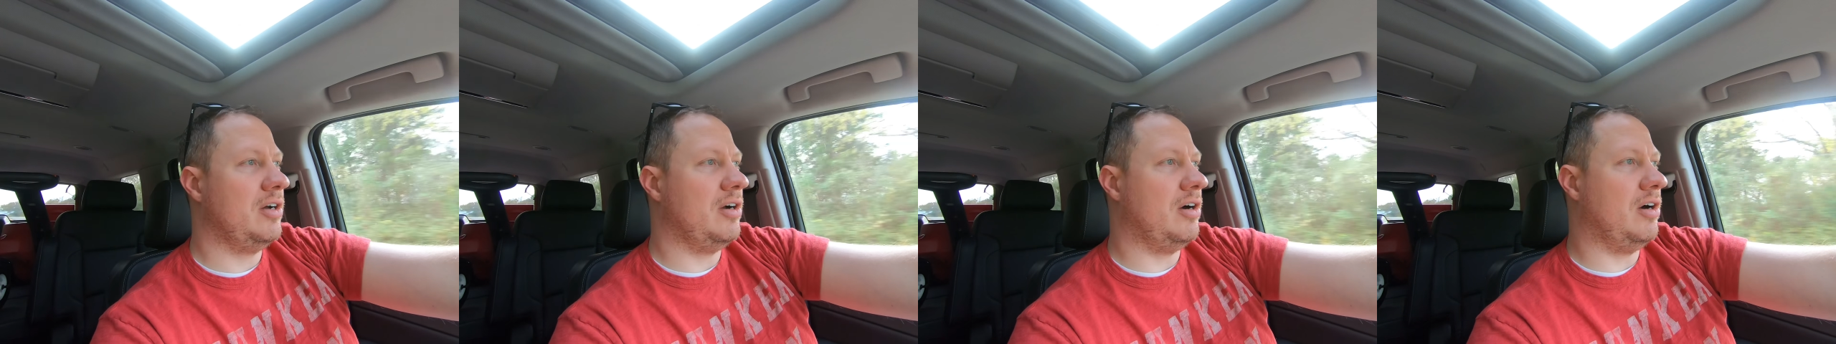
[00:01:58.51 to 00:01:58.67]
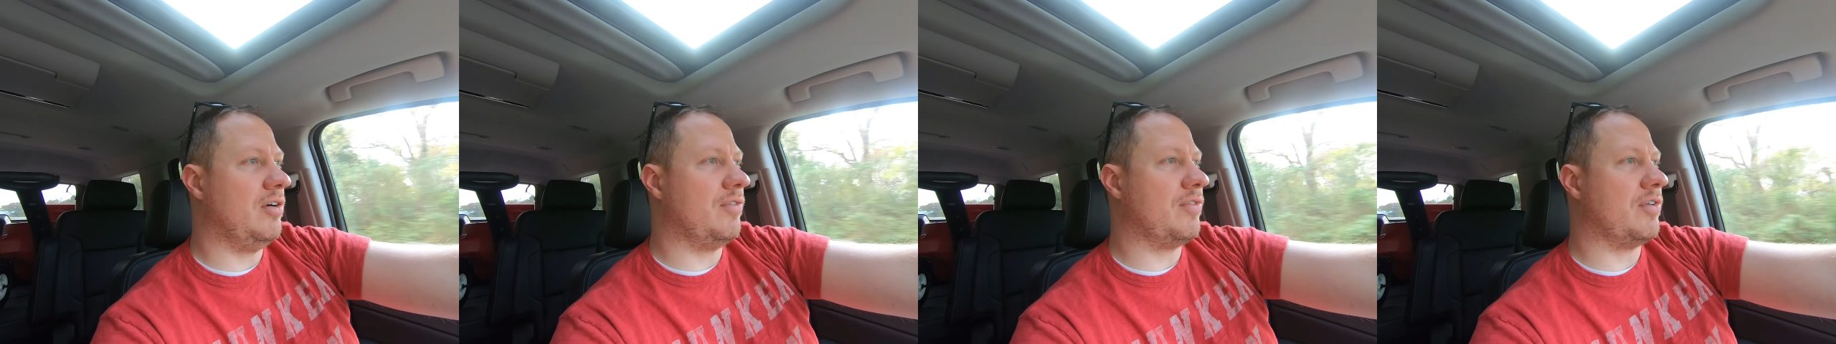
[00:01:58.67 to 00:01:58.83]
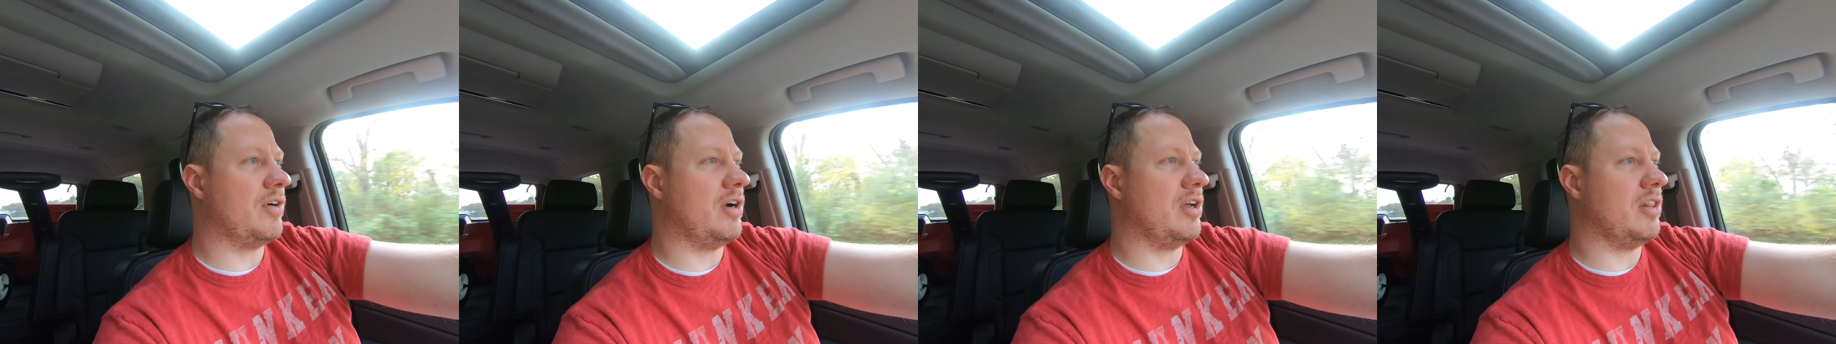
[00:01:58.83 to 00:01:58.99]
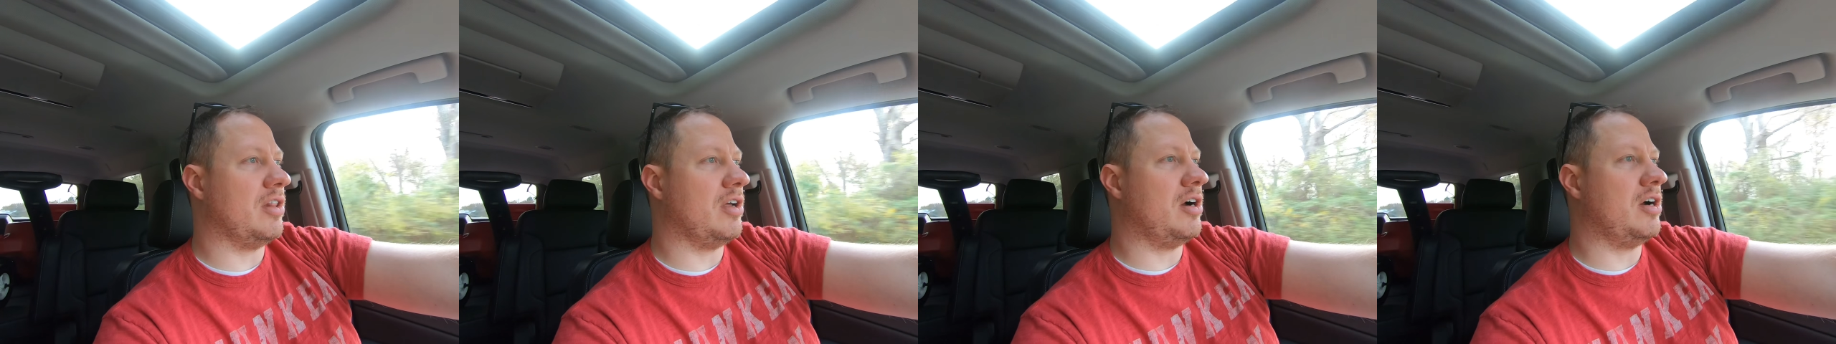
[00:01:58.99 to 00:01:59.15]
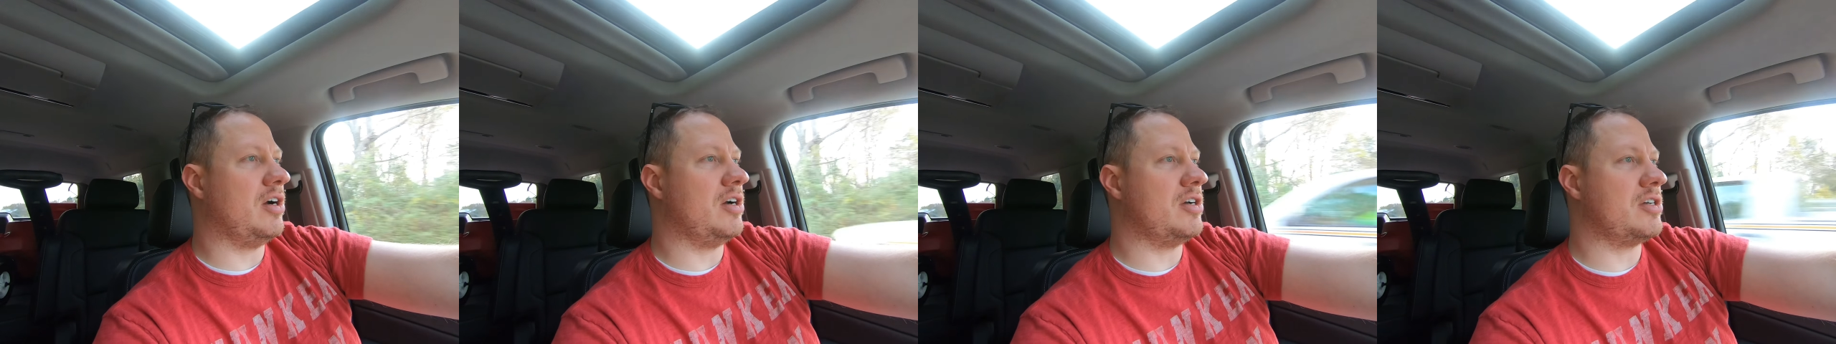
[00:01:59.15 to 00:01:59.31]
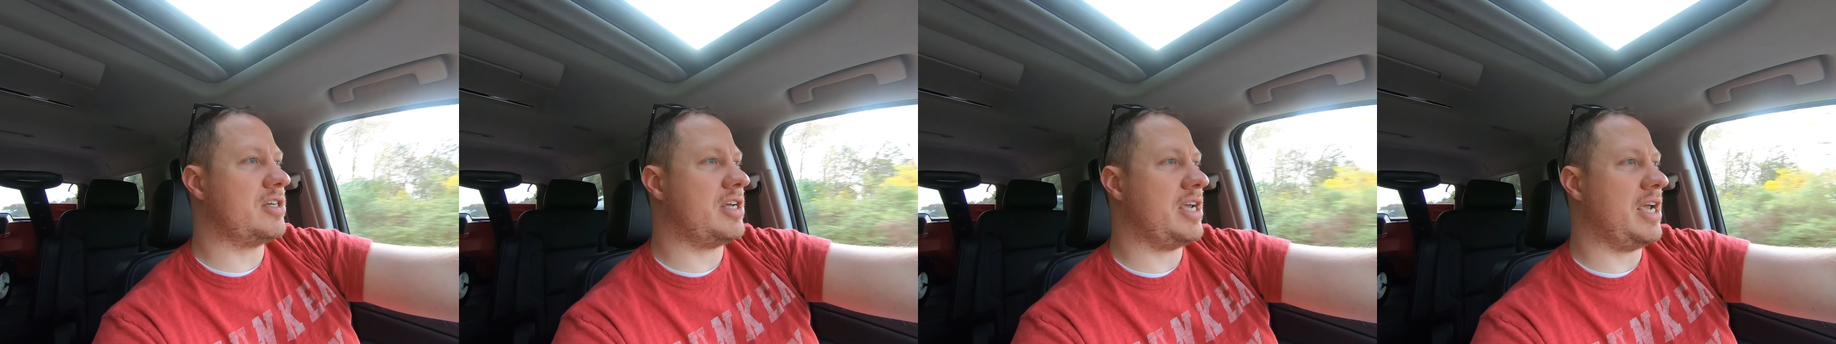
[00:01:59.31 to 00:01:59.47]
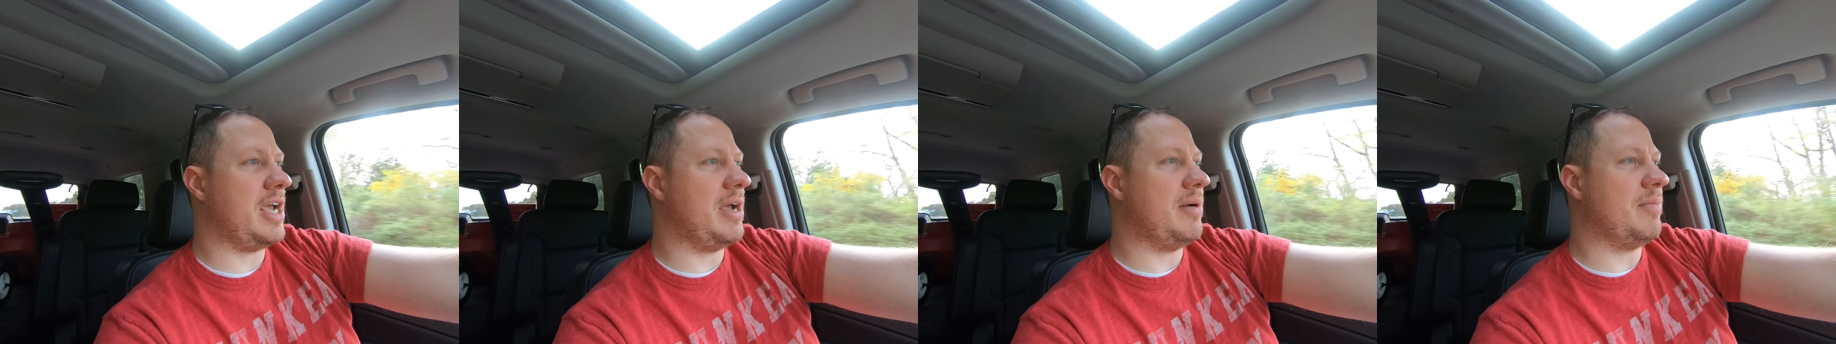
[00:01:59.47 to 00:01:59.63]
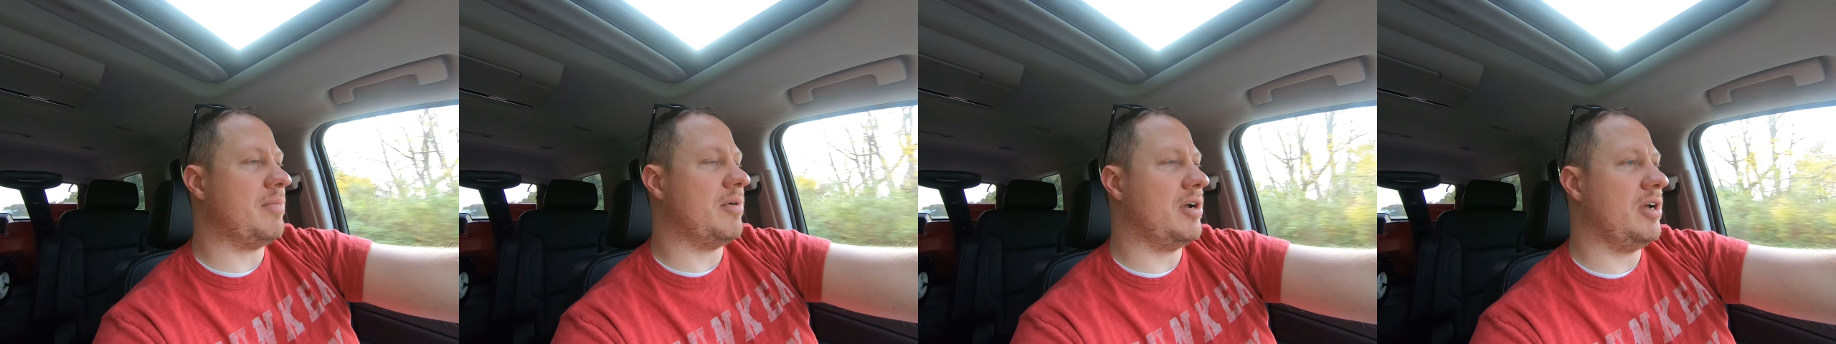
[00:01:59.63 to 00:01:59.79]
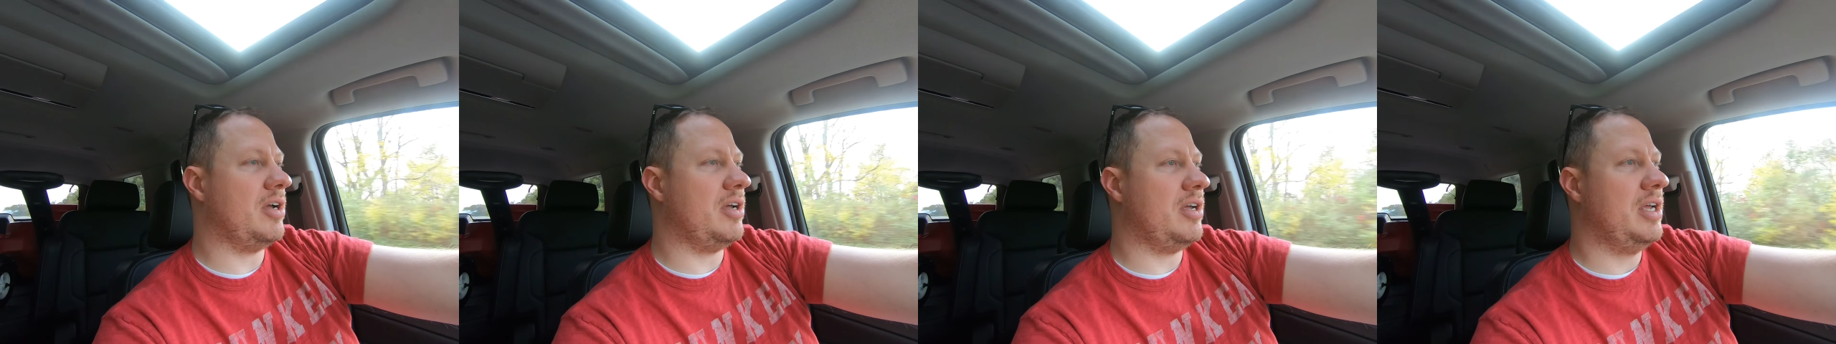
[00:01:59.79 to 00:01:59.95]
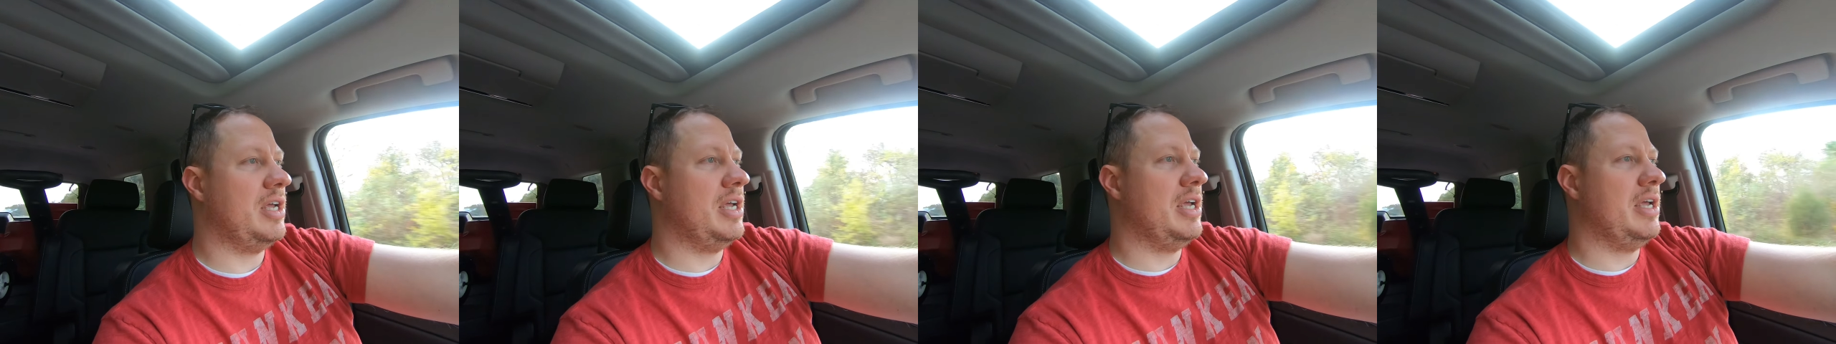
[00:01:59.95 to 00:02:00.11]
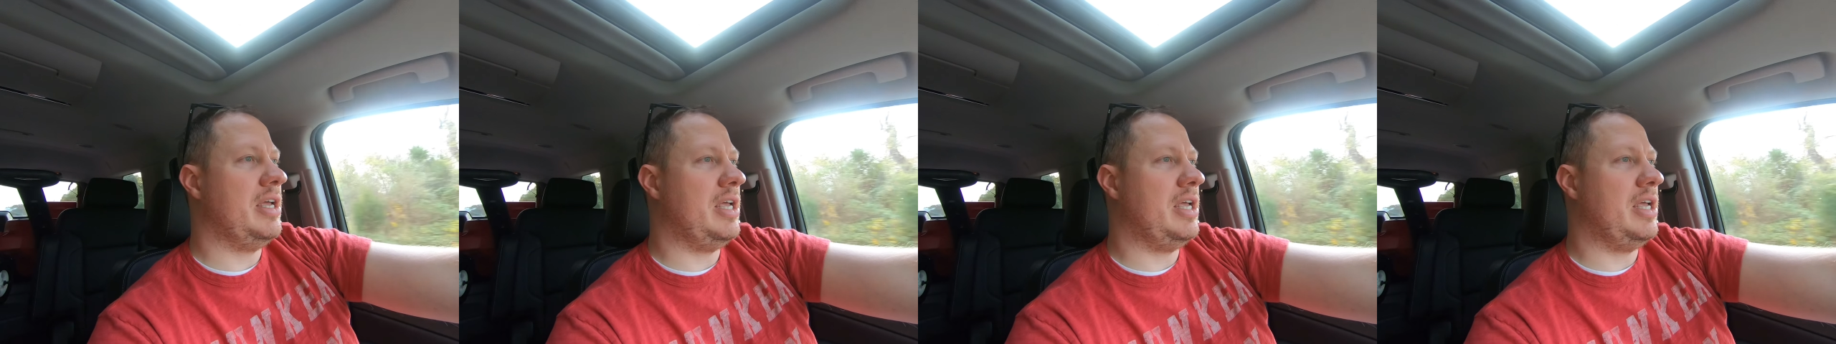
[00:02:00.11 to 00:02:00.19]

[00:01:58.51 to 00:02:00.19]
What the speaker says: over a large camera.